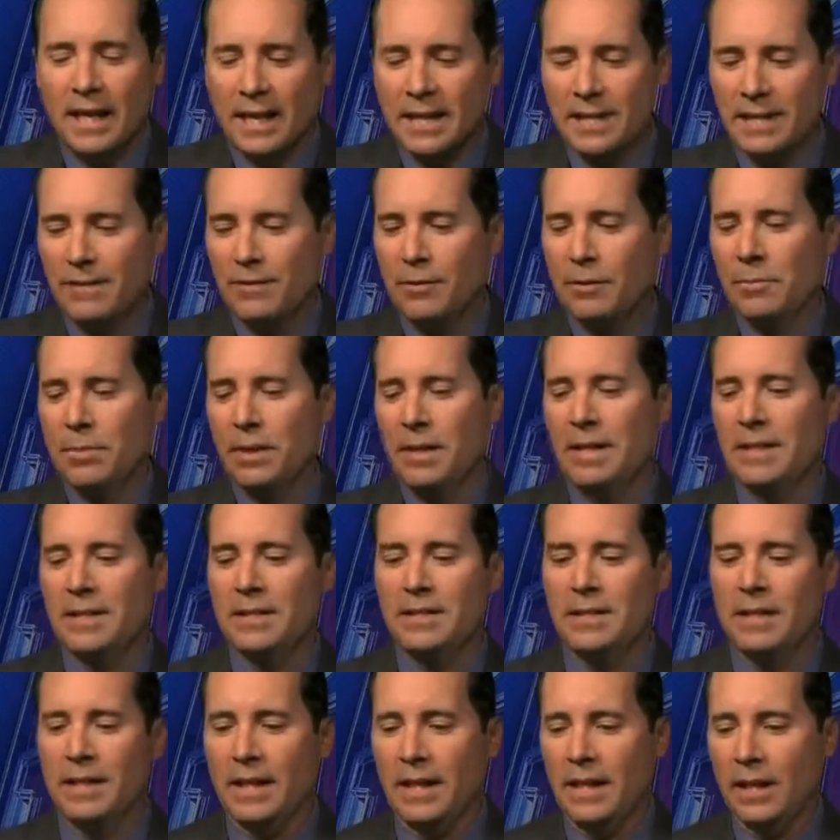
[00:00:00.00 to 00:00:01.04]
As everybody's
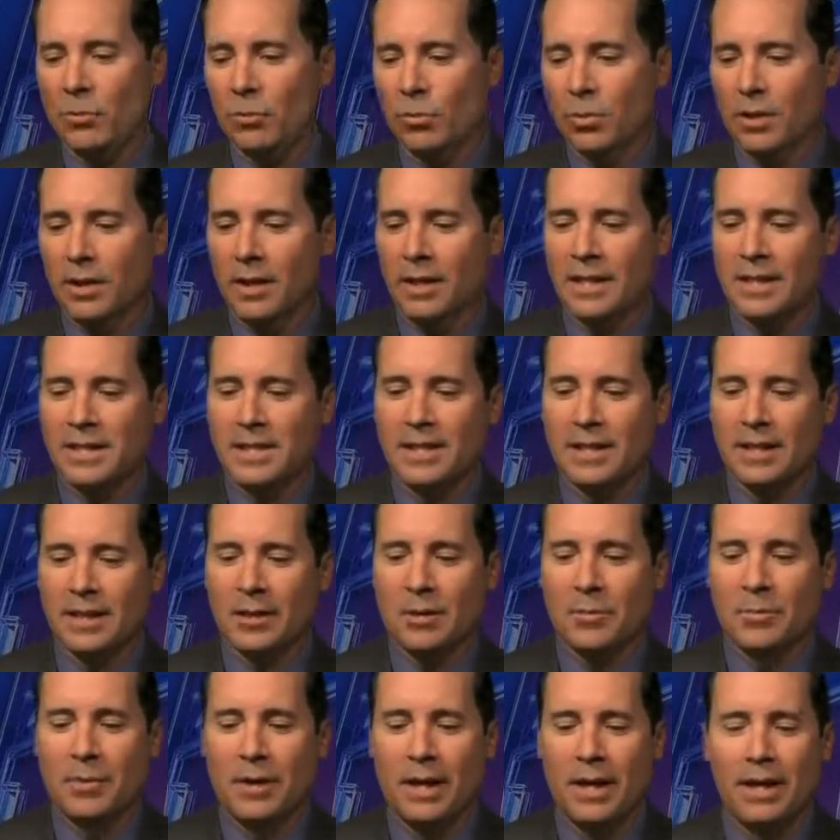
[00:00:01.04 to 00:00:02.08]
singing, we're going to
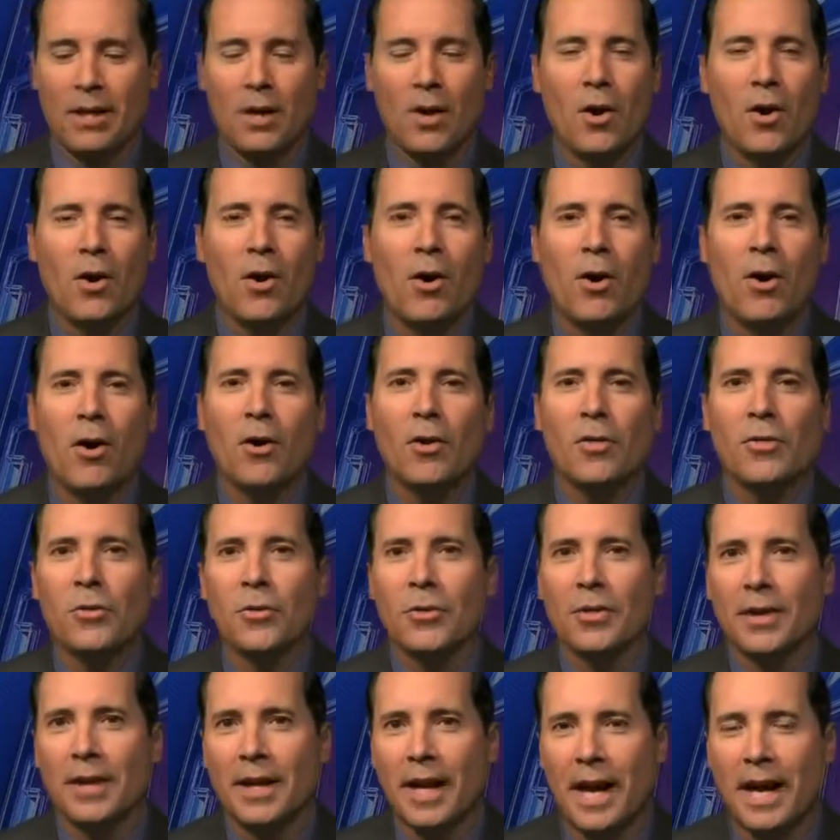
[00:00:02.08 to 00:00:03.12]
celebrate all through
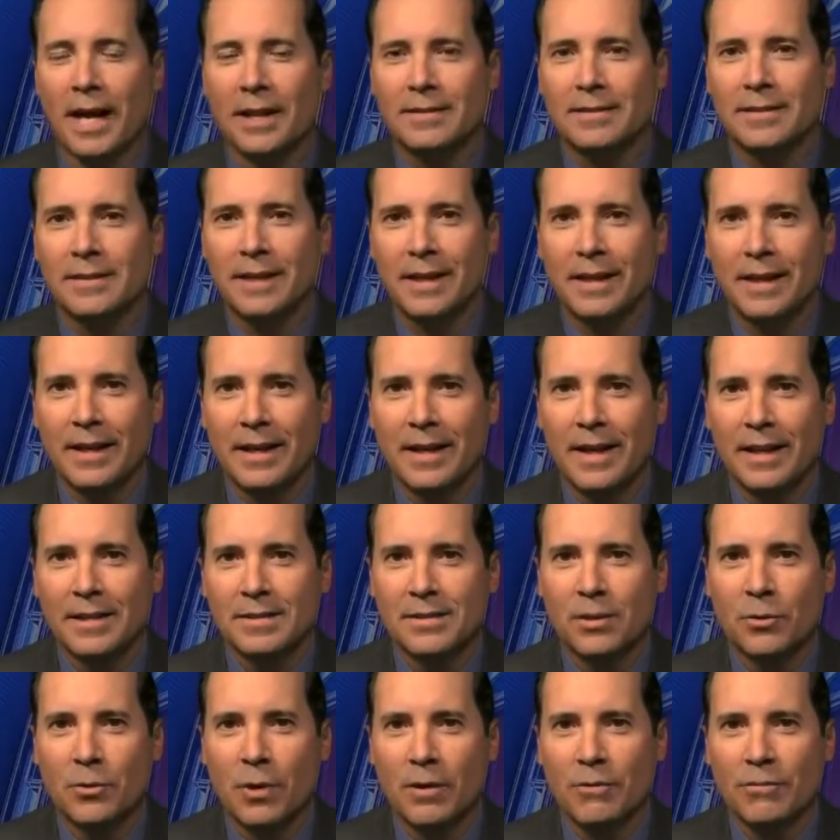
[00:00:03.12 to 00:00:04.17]
the night, as
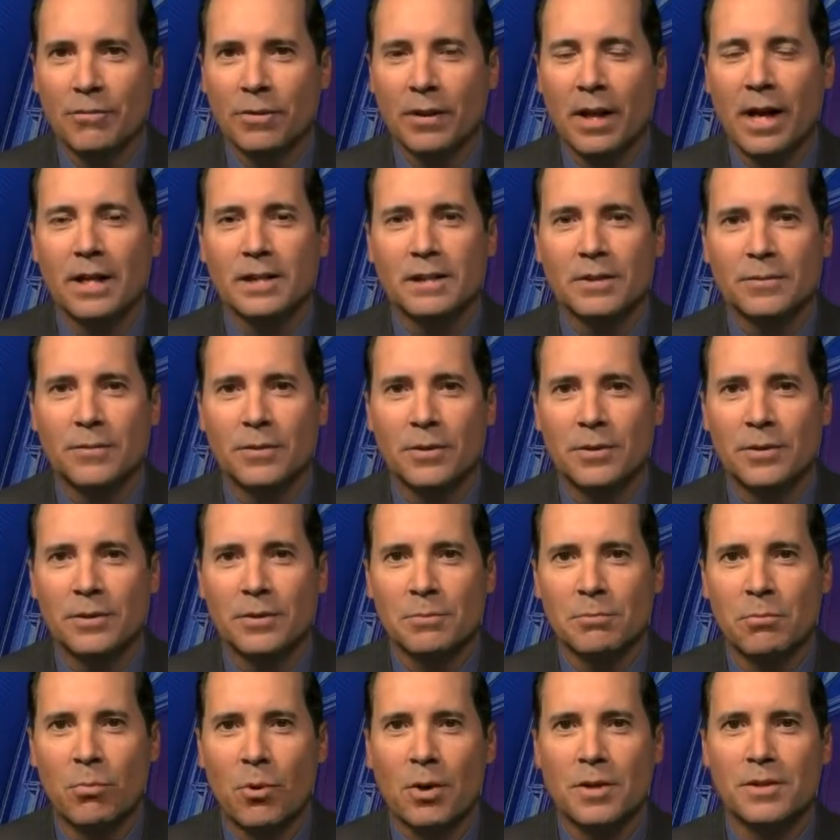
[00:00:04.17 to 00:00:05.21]
the great philosophers
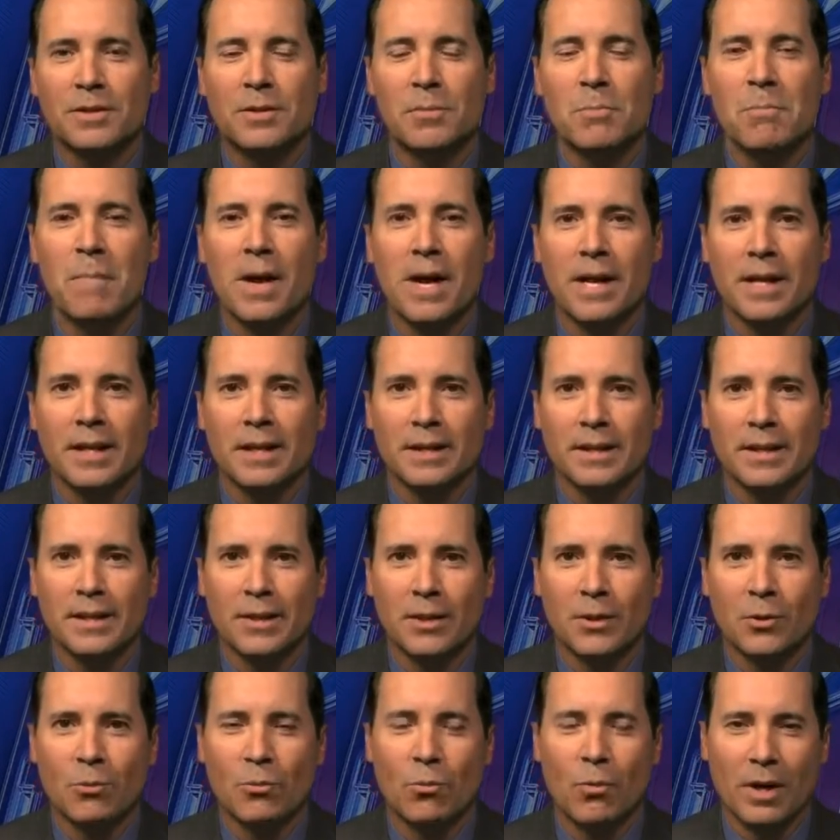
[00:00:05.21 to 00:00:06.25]
Boys to Men
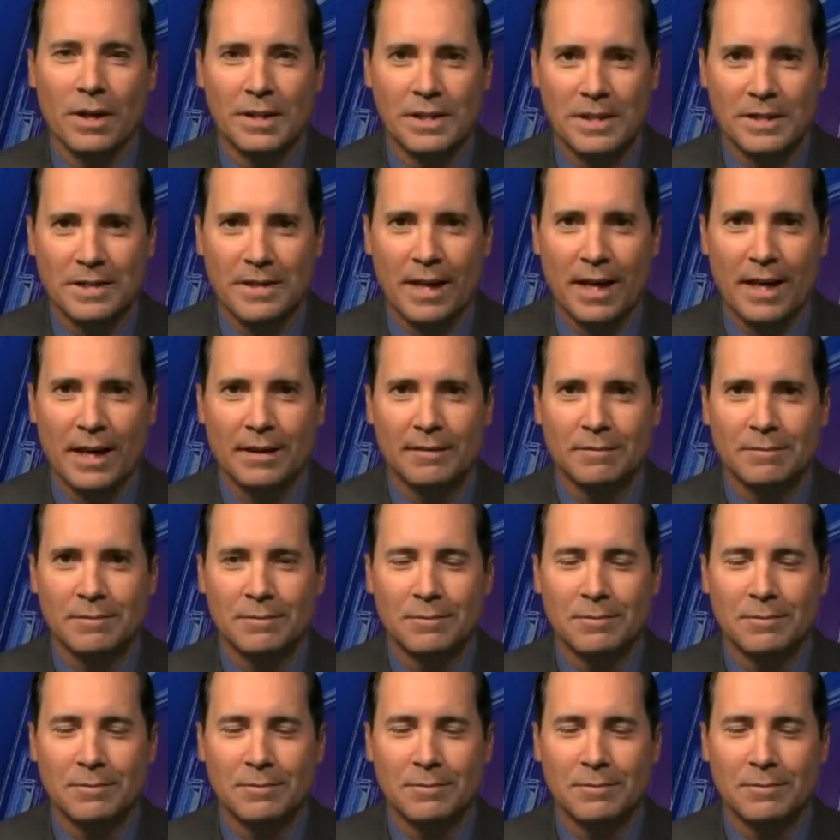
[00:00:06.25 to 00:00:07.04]
once sang.